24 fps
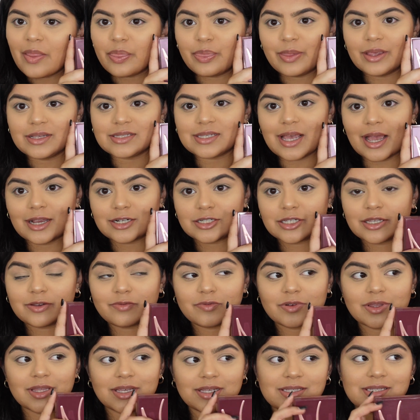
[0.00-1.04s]
This actually
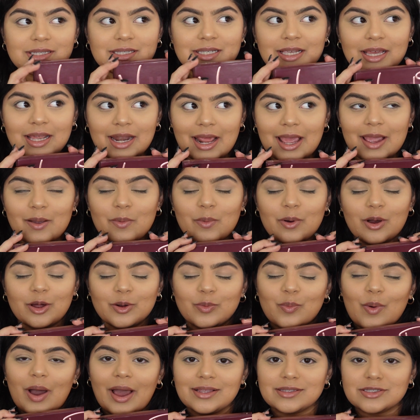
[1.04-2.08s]
released today
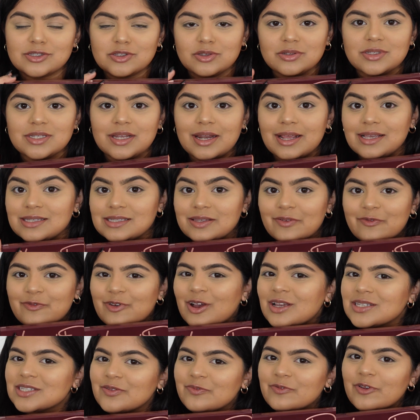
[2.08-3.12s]
worldwide, so today's the
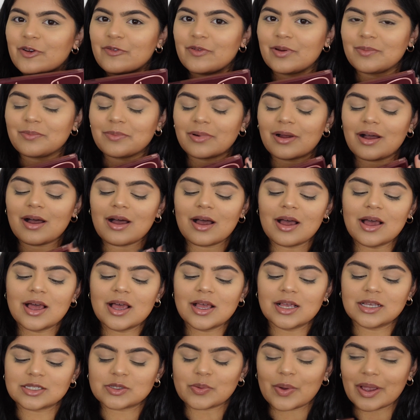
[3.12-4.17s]
1st of November,
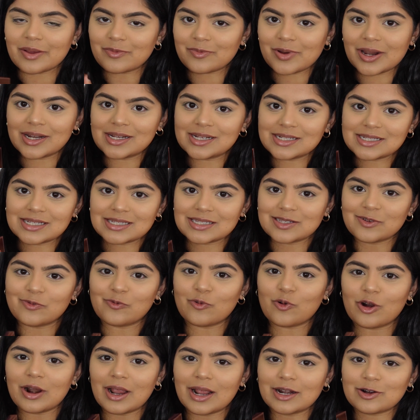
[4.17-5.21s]
so I ran into
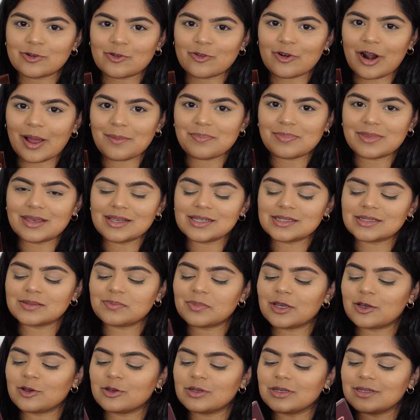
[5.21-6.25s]
Sephora and grabbed this
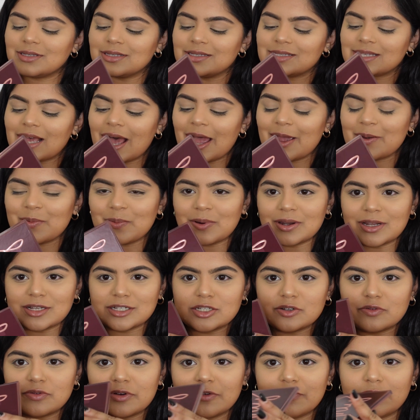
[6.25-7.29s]
because I wanted
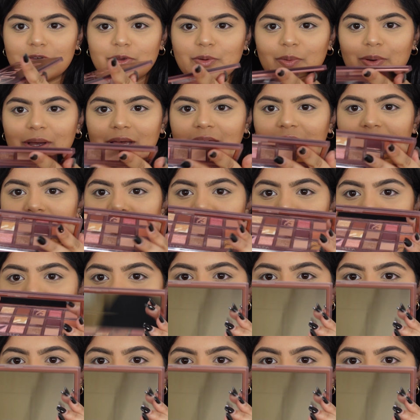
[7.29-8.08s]
to review it.